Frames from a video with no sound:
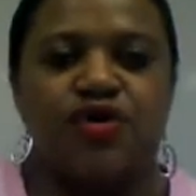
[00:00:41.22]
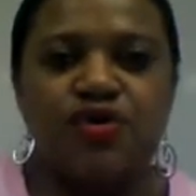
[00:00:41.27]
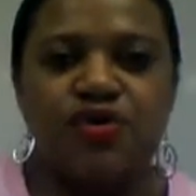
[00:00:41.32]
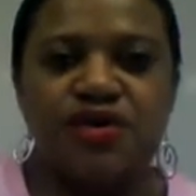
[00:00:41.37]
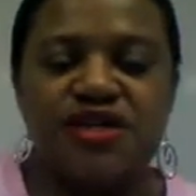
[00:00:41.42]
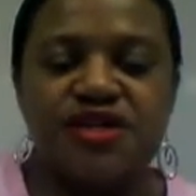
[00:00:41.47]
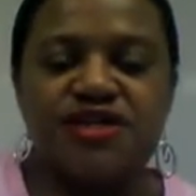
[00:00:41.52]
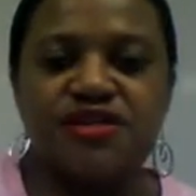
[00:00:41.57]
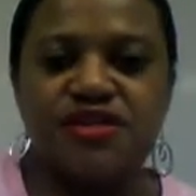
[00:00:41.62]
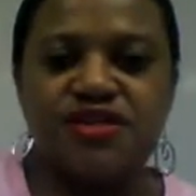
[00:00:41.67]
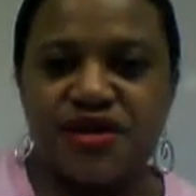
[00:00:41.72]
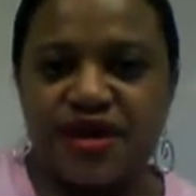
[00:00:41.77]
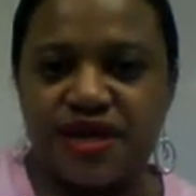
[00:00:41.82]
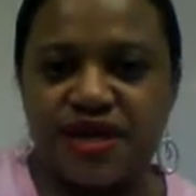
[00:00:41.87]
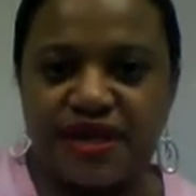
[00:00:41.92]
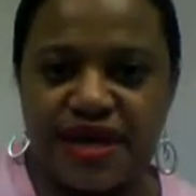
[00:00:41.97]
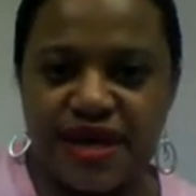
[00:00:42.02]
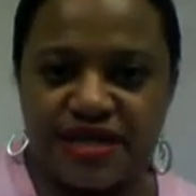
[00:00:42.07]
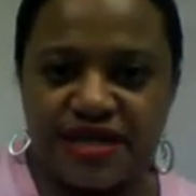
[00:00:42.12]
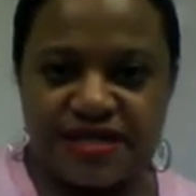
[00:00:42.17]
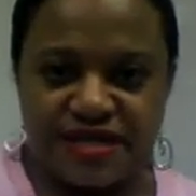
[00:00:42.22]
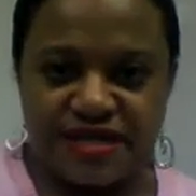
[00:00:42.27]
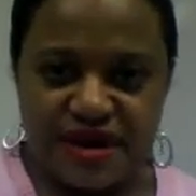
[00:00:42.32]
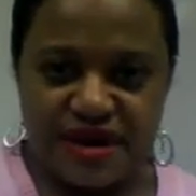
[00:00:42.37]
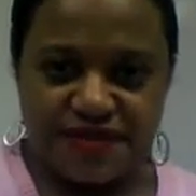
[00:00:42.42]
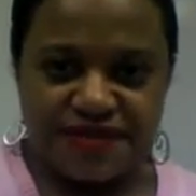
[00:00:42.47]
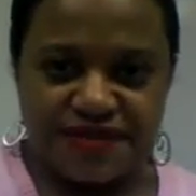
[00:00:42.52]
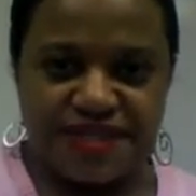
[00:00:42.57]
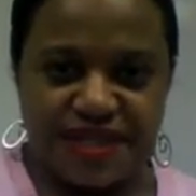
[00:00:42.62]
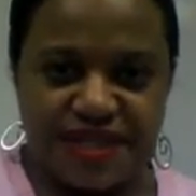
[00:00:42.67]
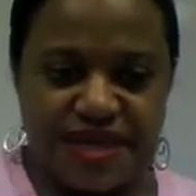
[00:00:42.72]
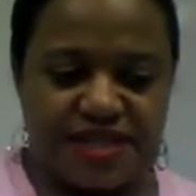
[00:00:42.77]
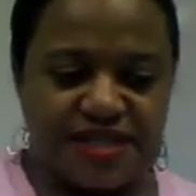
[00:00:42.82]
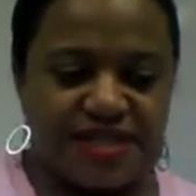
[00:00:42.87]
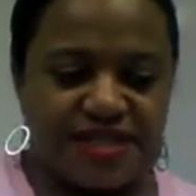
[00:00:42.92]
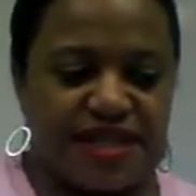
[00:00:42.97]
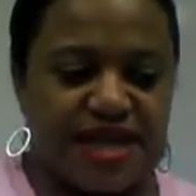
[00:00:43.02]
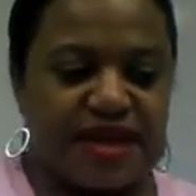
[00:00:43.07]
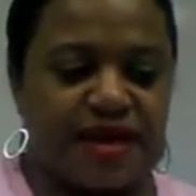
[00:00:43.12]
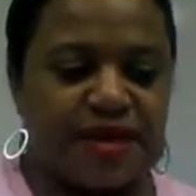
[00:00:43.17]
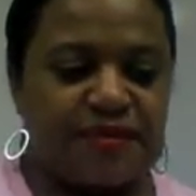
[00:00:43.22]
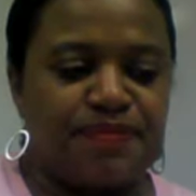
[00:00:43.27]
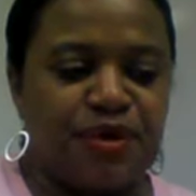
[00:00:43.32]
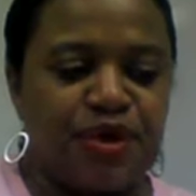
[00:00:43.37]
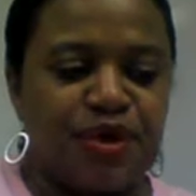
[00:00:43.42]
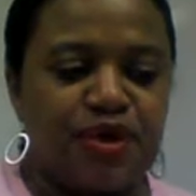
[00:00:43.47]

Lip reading: Cooley's looking glass self says that a